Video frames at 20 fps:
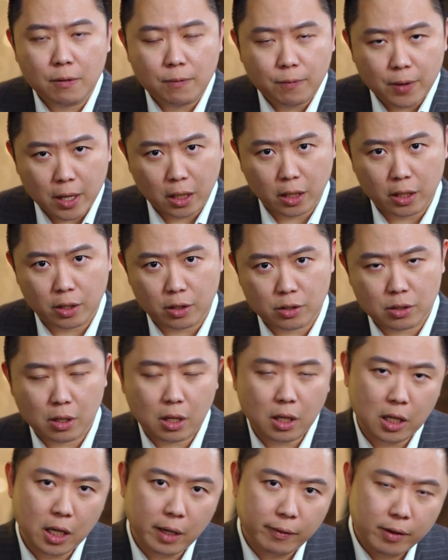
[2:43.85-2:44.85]
failures,
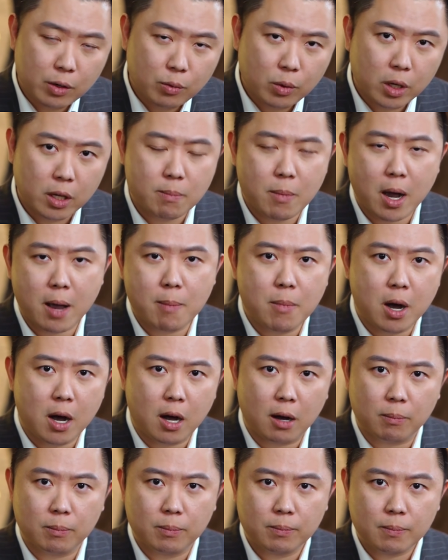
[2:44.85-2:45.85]
living with my
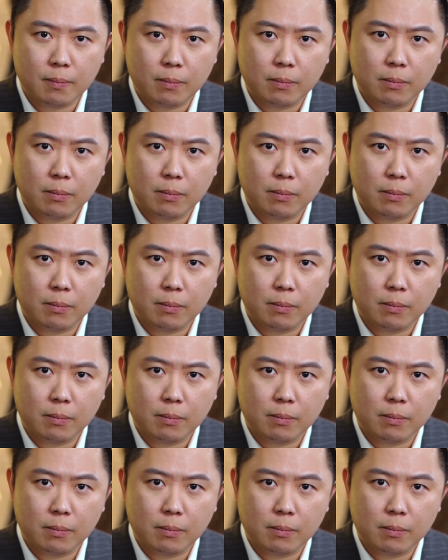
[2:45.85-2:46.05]
mom.